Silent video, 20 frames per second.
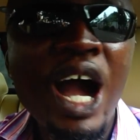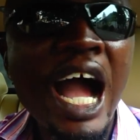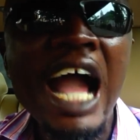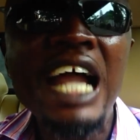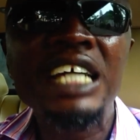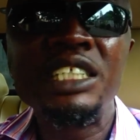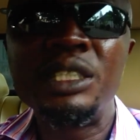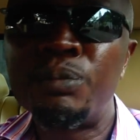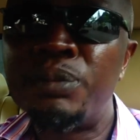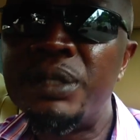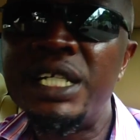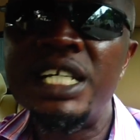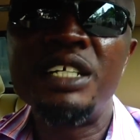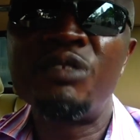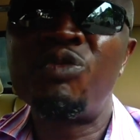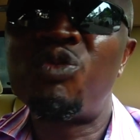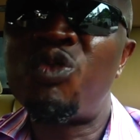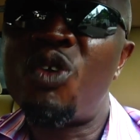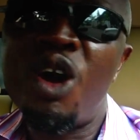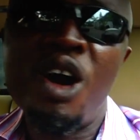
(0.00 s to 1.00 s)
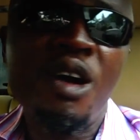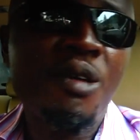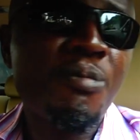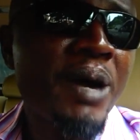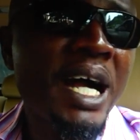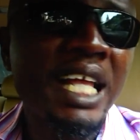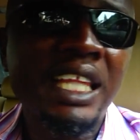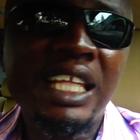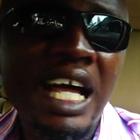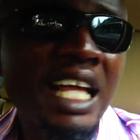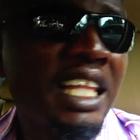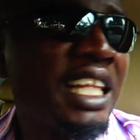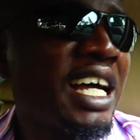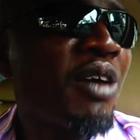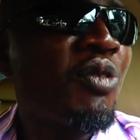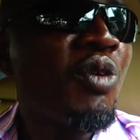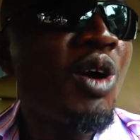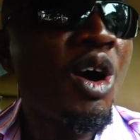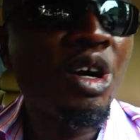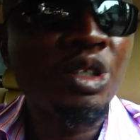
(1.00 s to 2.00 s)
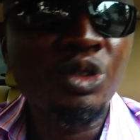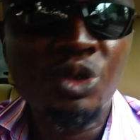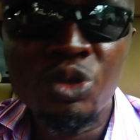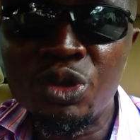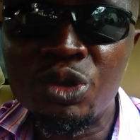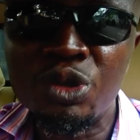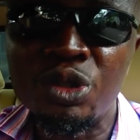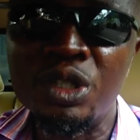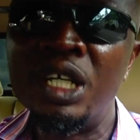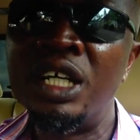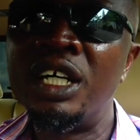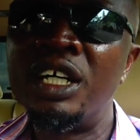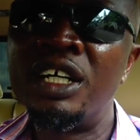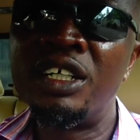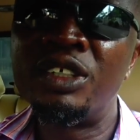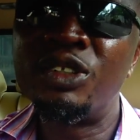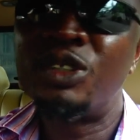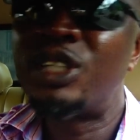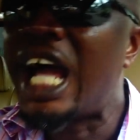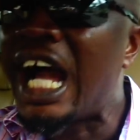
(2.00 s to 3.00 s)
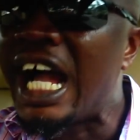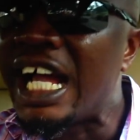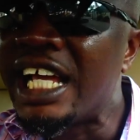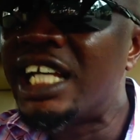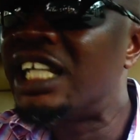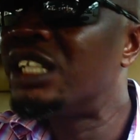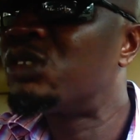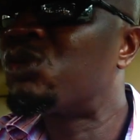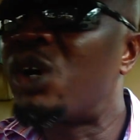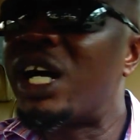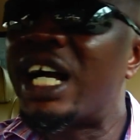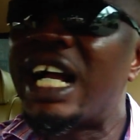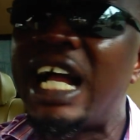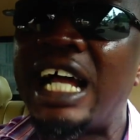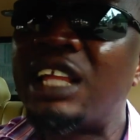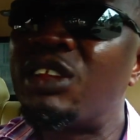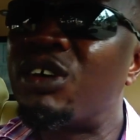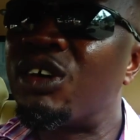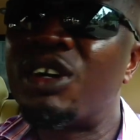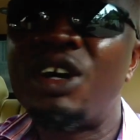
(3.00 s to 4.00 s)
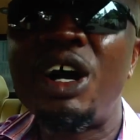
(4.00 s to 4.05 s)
high speed for about an hour or two. You now hit one kind of